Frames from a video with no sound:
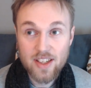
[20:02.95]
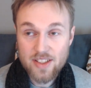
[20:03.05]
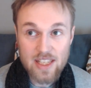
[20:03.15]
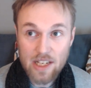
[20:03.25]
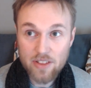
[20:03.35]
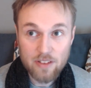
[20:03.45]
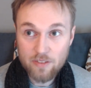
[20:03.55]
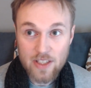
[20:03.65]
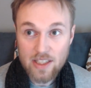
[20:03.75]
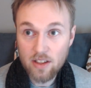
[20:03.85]
see how they
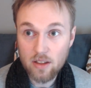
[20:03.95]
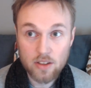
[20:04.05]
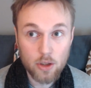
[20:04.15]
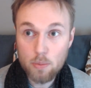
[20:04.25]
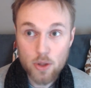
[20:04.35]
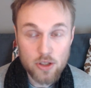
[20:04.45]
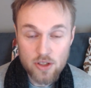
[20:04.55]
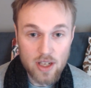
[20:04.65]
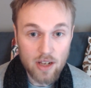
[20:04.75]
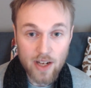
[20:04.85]
feel. Go put
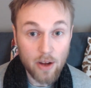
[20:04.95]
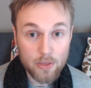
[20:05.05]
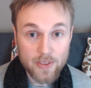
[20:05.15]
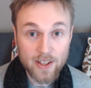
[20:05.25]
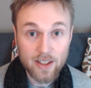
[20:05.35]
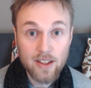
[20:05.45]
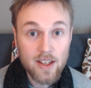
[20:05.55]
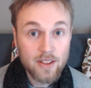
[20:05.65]
yourself out there.